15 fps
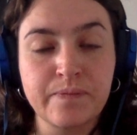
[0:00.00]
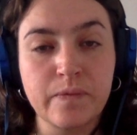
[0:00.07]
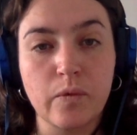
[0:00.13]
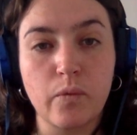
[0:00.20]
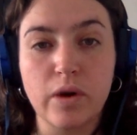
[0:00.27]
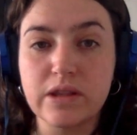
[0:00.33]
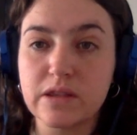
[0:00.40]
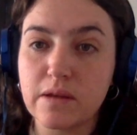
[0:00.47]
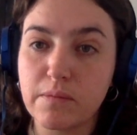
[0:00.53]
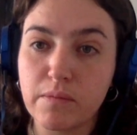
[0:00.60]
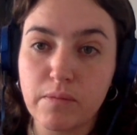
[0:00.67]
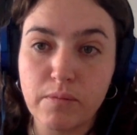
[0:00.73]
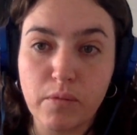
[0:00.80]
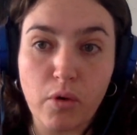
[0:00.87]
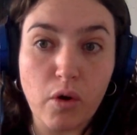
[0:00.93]
what the
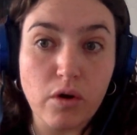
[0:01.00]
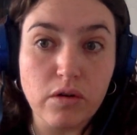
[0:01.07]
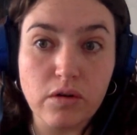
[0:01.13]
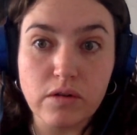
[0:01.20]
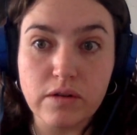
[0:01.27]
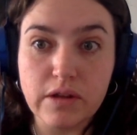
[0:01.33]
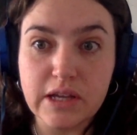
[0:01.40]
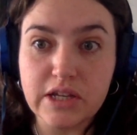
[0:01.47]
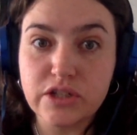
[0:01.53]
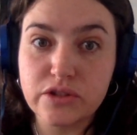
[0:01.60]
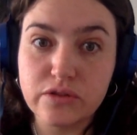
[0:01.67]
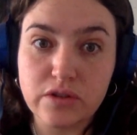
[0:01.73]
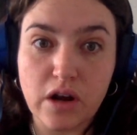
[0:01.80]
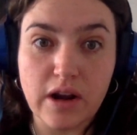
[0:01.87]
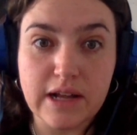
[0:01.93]
moral
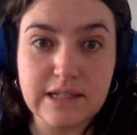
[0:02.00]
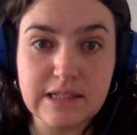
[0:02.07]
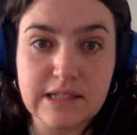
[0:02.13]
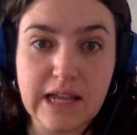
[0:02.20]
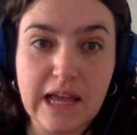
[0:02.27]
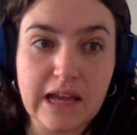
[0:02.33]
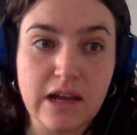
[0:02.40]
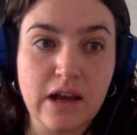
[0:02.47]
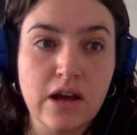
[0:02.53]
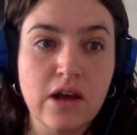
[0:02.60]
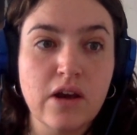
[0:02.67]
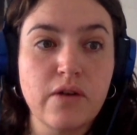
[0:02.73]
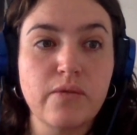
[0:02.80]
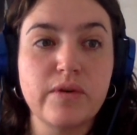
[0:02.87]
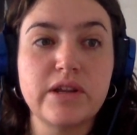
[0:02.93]
issues are at stake,
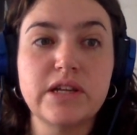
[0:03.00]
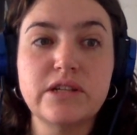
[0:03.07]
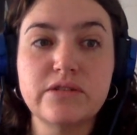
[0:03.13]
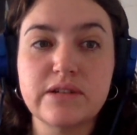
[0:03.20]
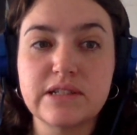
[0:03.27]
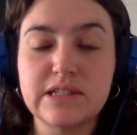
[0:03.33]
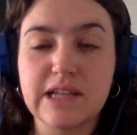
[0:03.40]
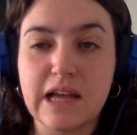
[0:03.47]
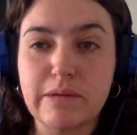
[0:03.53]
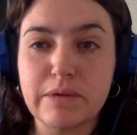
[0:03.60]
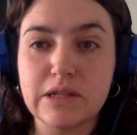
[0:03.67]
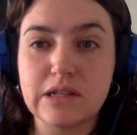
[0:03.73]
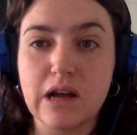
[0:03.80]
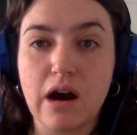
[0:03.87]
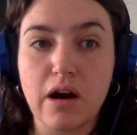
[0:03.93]
we need to
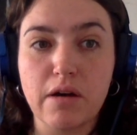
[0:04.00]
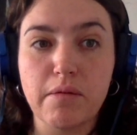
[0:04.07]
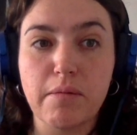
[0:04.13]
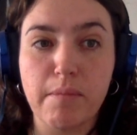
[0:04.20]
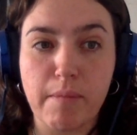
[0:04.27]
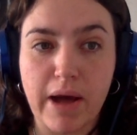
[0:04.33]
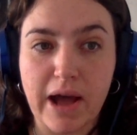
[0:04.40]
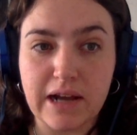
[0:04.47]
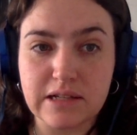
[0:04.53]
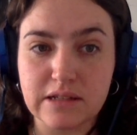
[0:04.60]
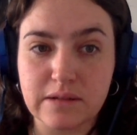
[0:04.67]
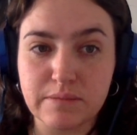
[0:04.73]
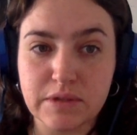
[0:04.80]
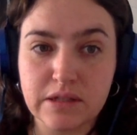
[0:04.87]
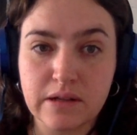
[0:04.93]
examine our
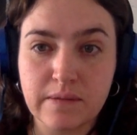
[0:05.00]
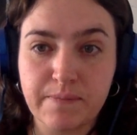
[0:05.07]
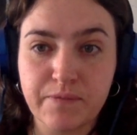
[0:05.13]
maxims.